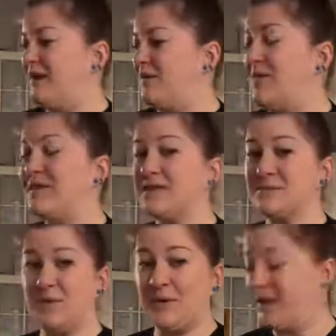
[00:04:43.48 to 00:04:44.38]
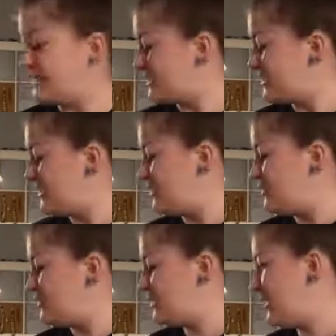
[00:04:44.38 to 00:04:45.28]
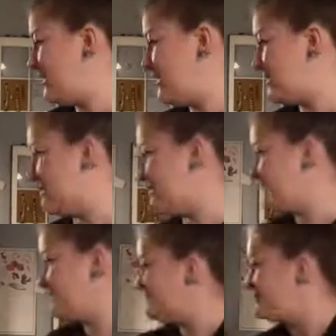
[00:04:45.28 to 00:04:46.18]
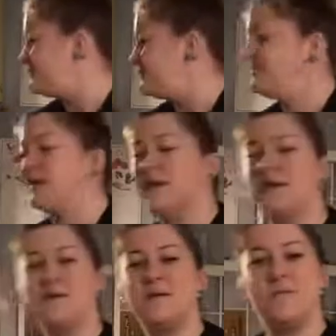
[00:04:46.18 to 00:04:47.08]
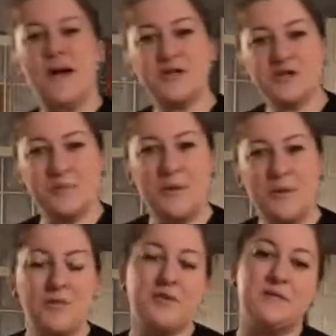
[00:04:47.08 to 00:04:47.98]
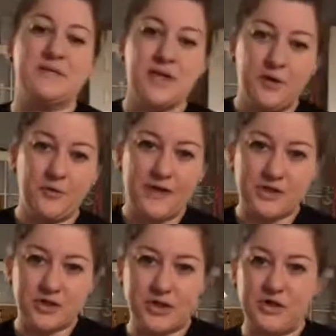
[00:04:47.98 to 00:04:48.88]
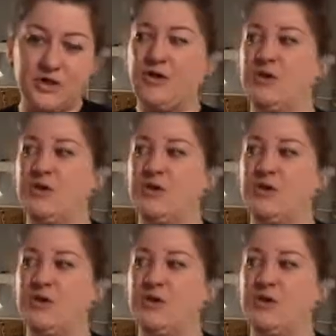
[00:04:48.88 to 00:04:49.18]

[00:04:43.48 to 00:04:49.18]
Now at this point, you can mash them up with the potato masher.